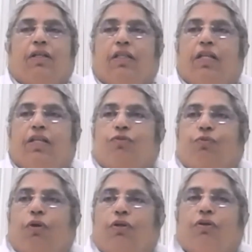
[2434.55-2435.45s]
There
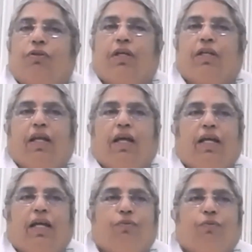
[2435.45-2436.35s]
is water on the
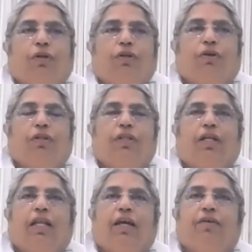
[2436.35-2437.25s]
right, water on
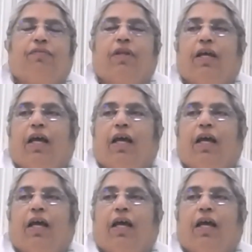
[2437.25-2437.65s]
the left.